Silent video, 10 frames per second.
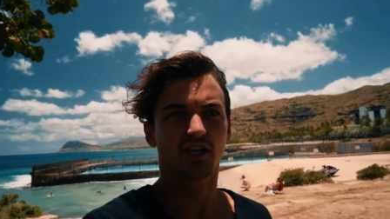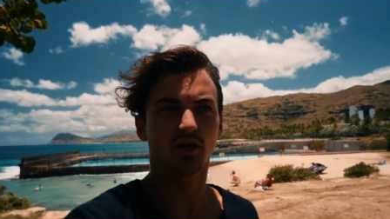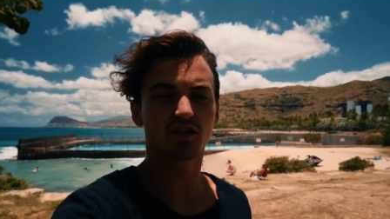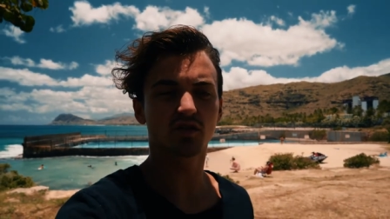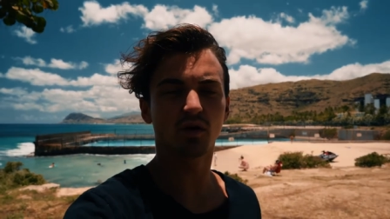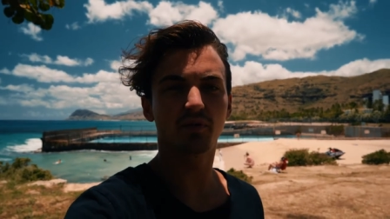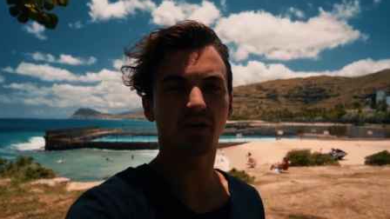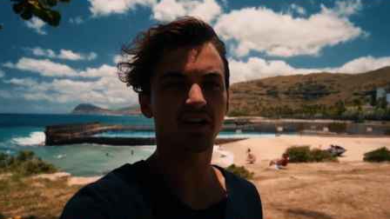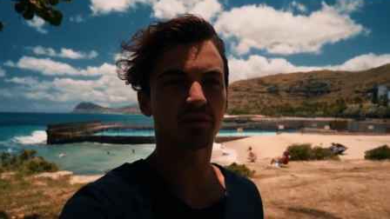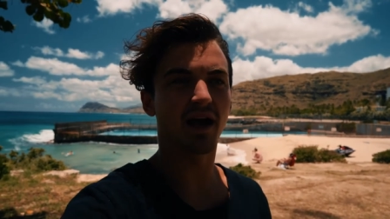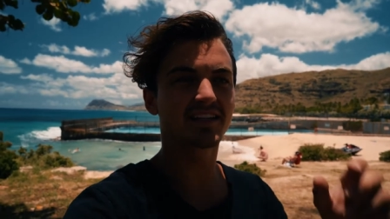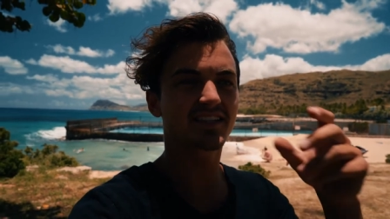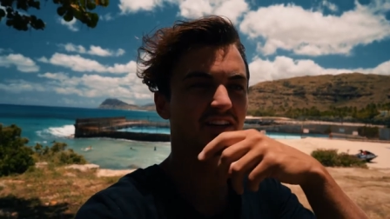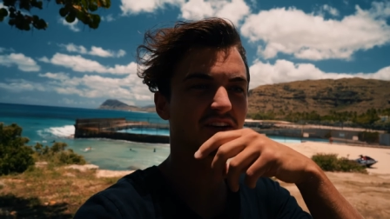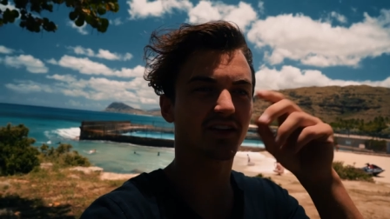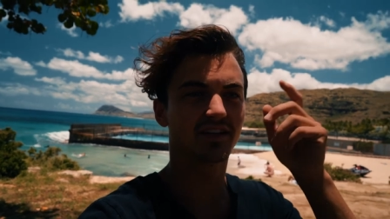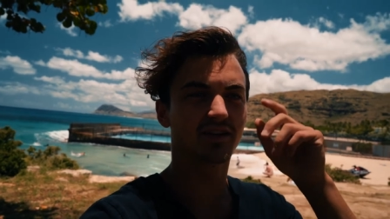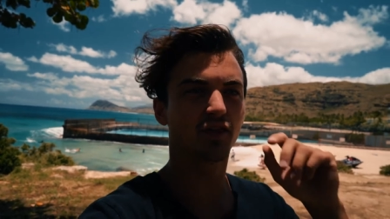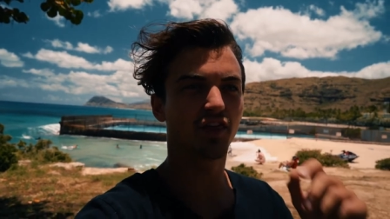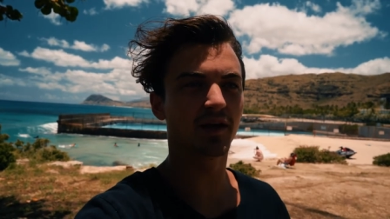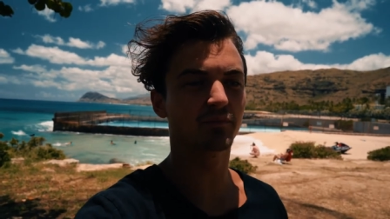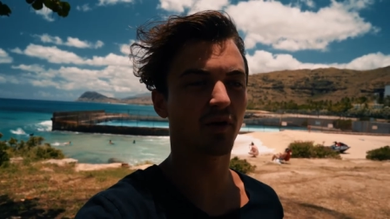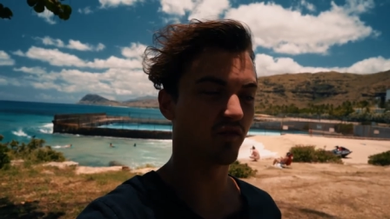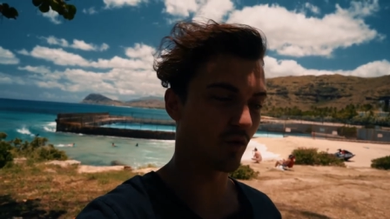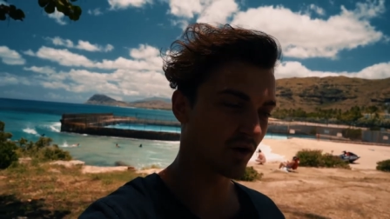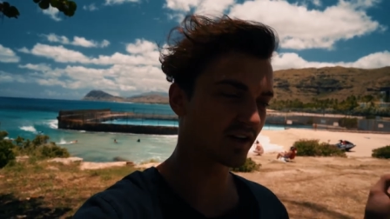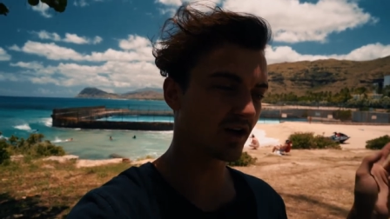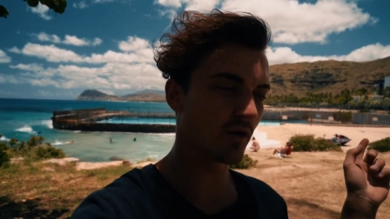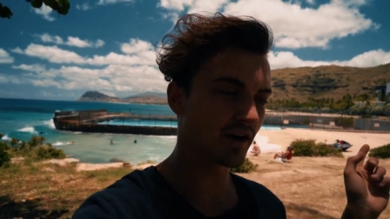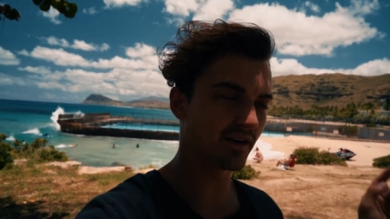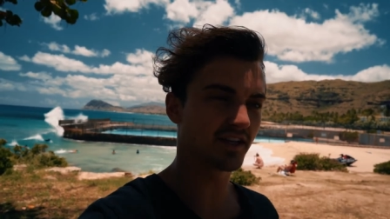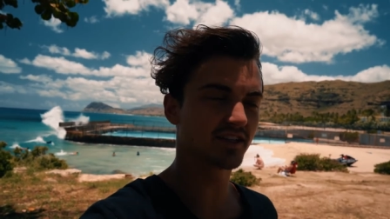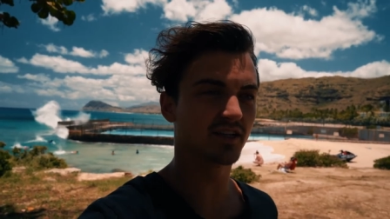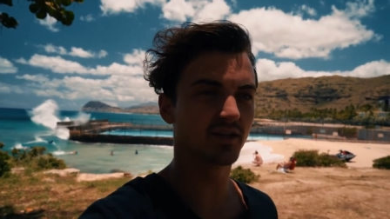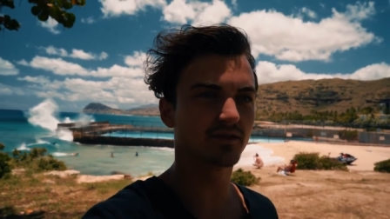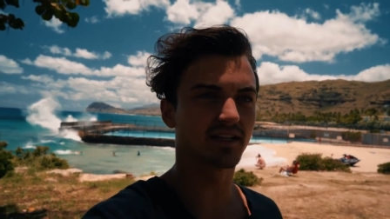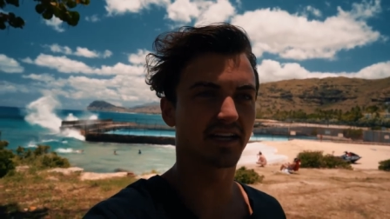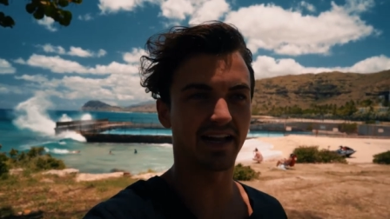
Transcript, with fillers: You also want to put on your mask and your little thing before going out there too, like